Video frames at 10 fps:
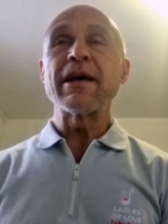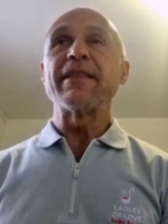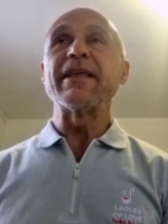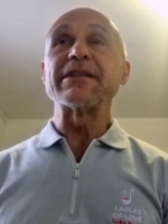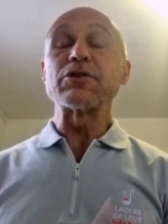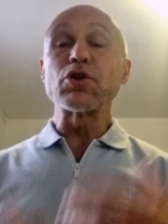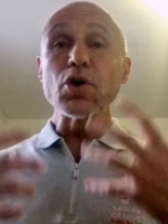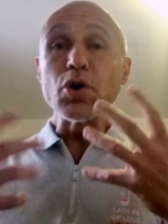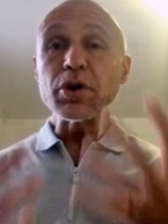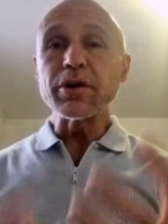that
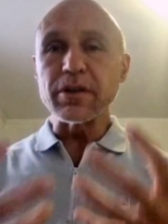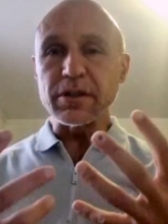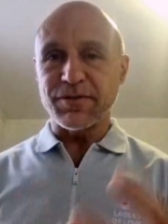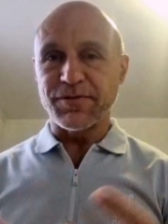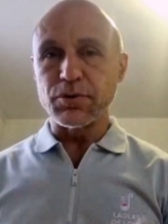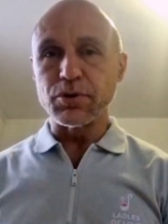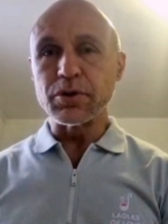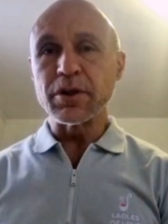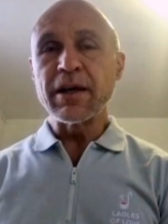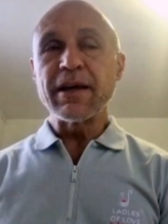cook this
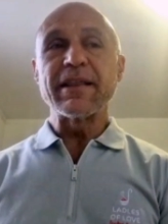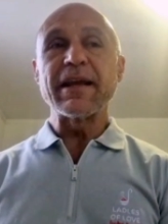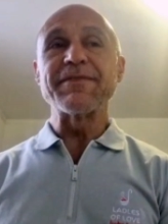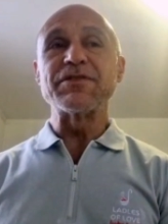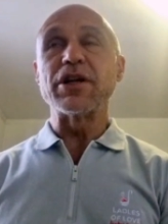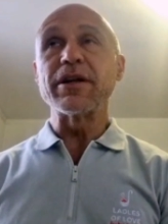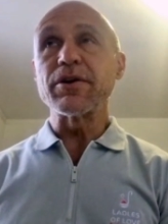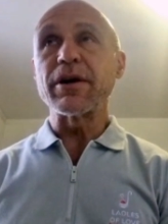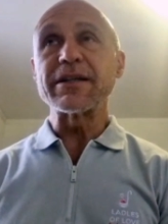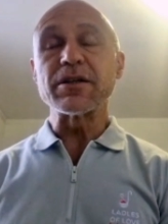food that have
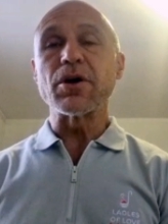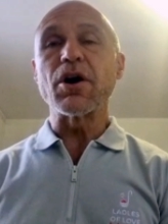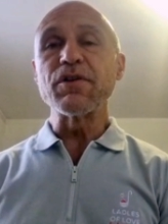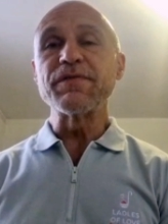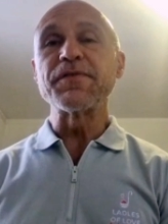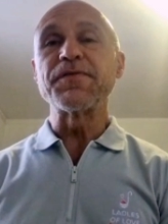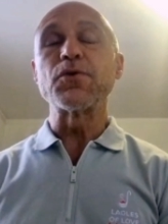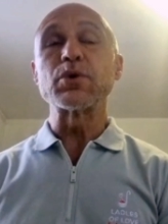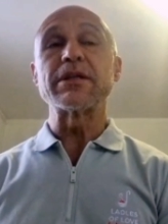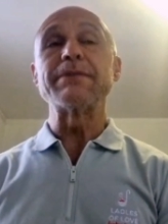generated over
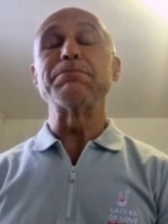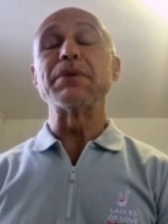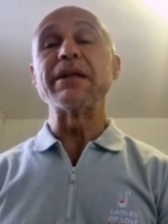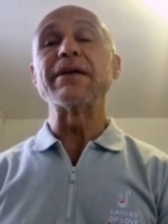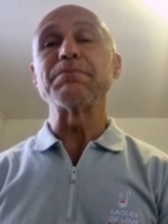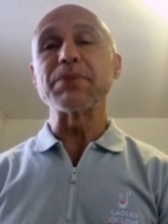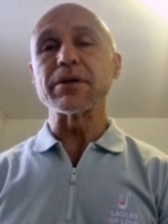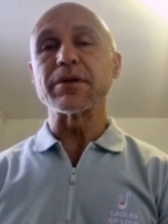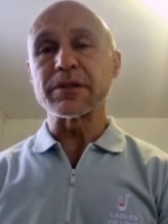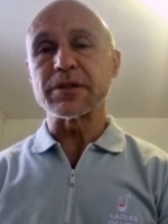40 million
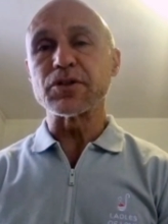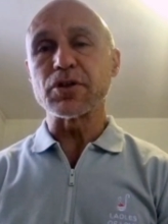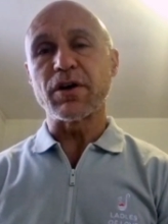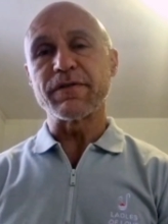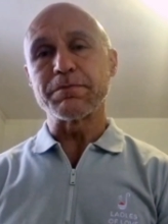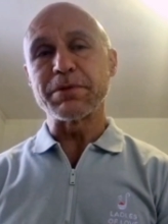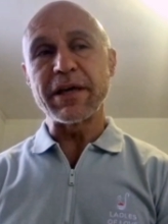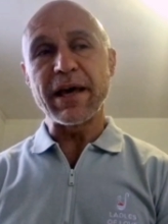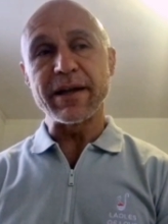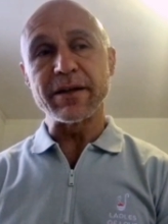meals since COVID
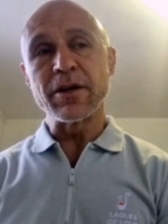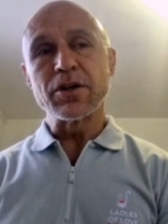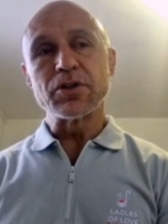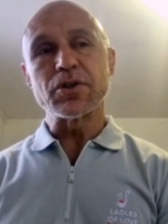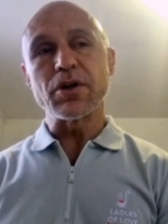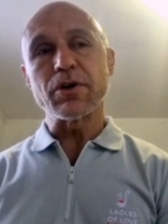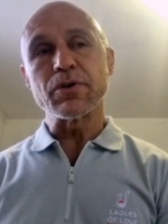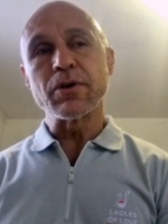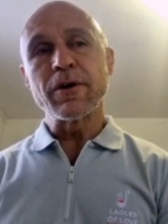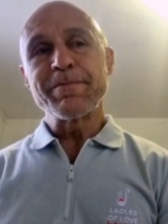began. Wow.
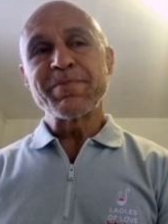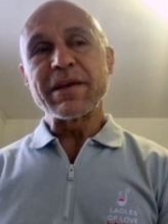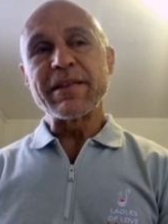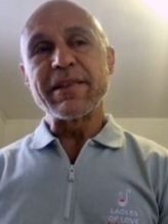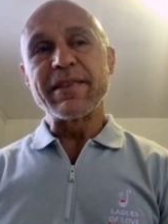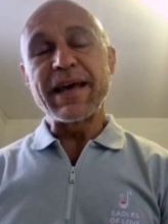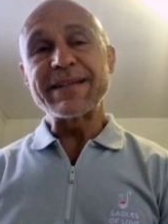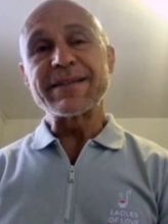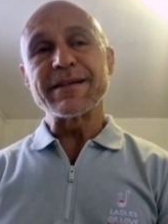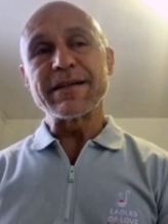So
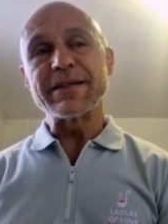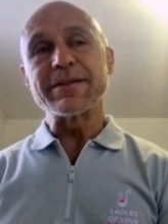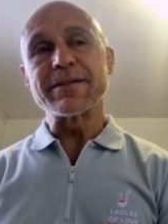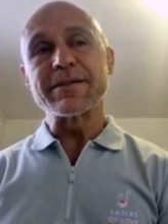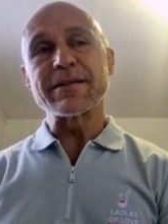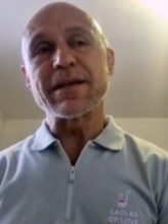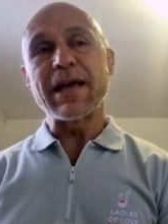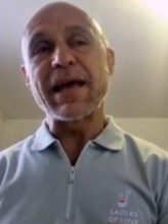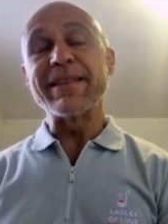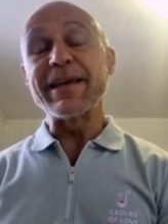that is,
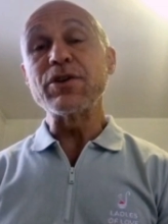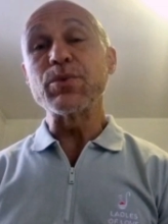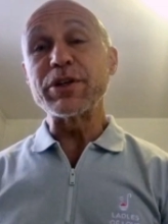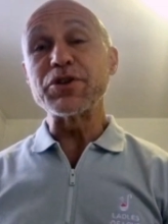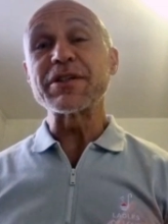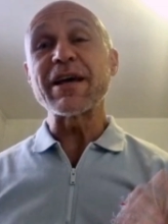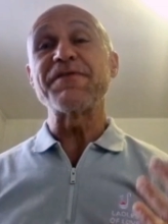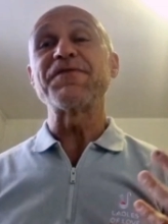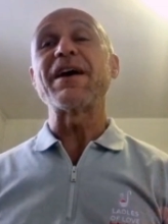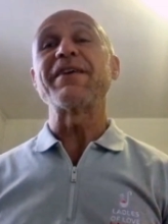and then when you say
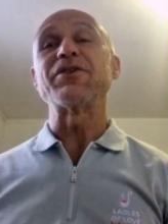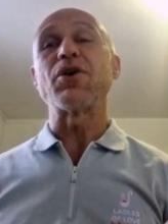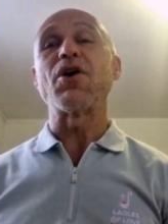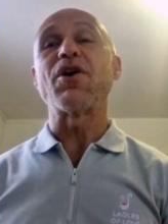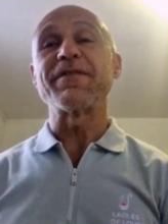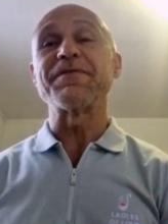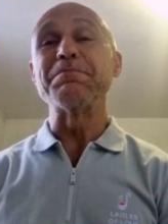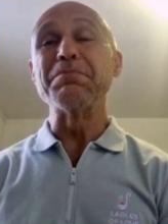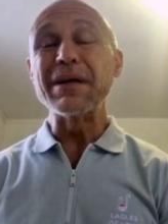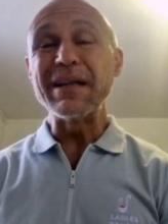five and a half
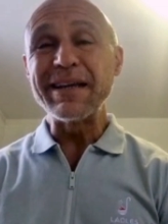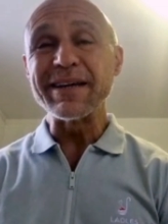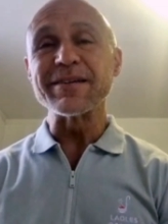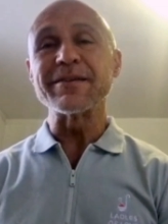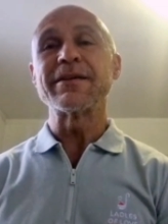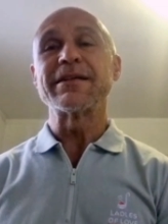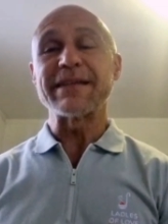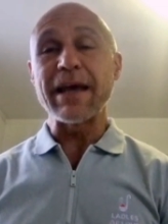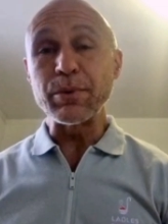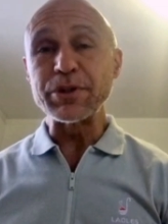million
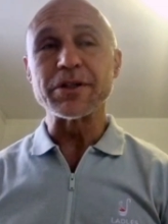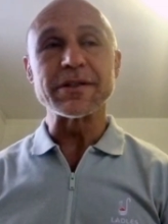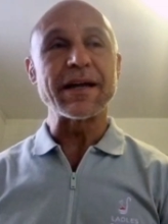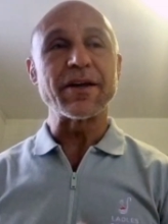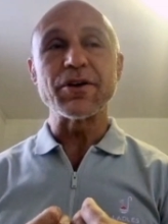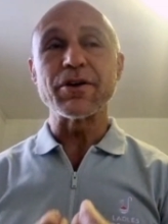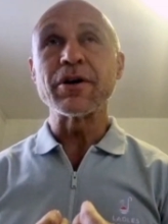sandwiches, I don't know,